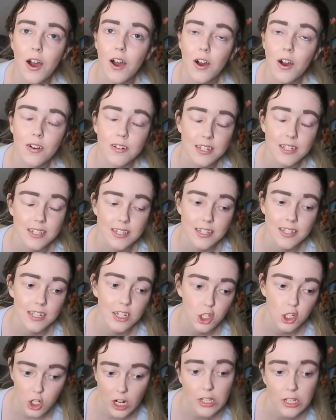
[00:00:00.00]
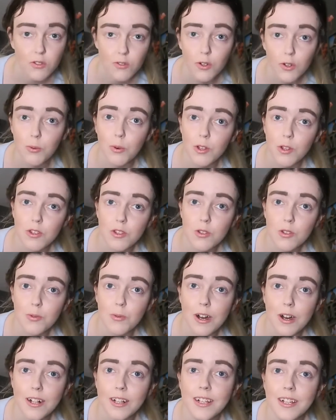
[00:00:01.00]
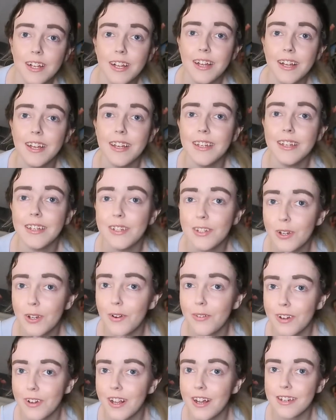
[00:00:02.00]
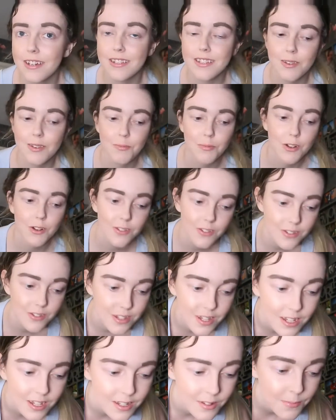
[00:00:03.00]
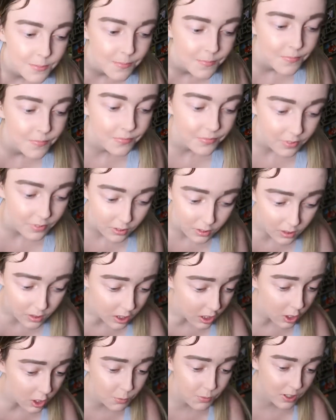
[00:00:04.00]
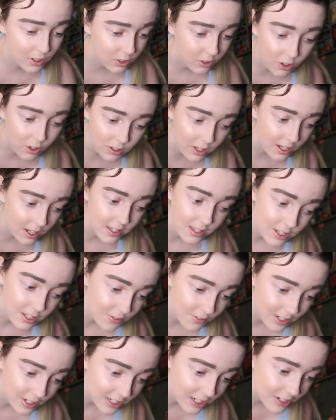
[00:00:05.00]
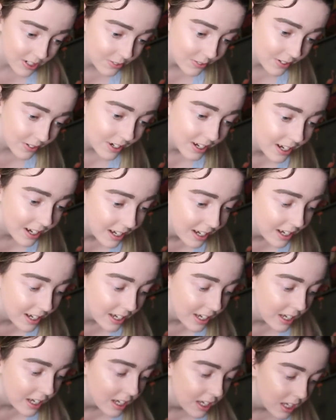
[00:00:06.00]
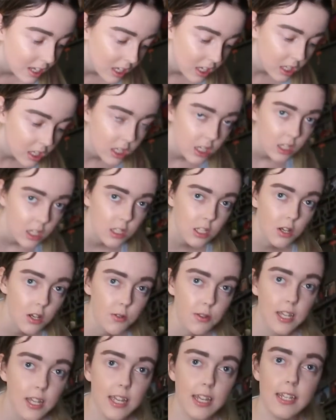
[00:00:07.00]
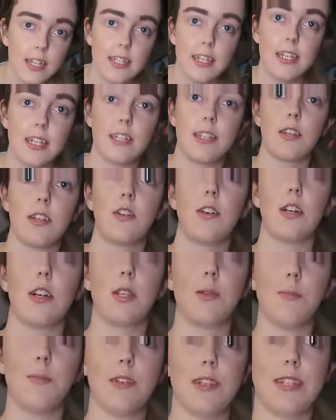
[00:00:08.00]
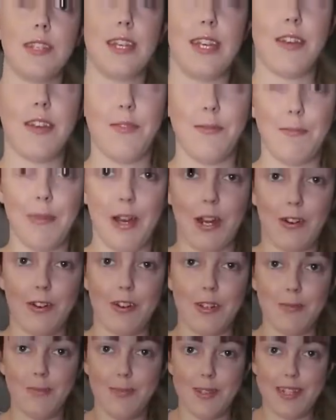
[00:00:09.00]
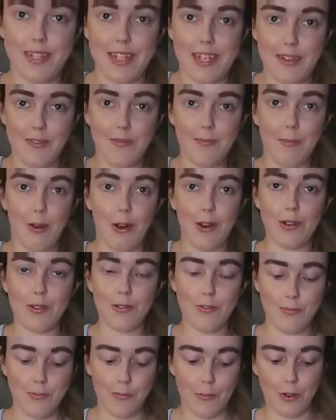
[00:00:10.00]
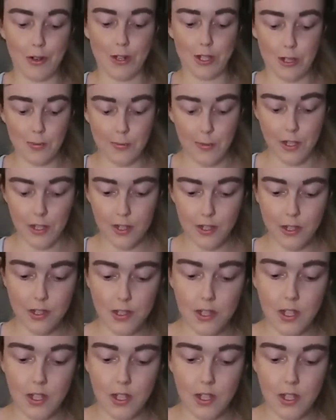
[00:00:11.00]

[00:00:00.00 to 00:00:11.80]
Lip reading: honestly, stressful ones as well, not relaxing ones, will not like this video. So this is the Christmas Eve, my Christmas Eve box from Christmas.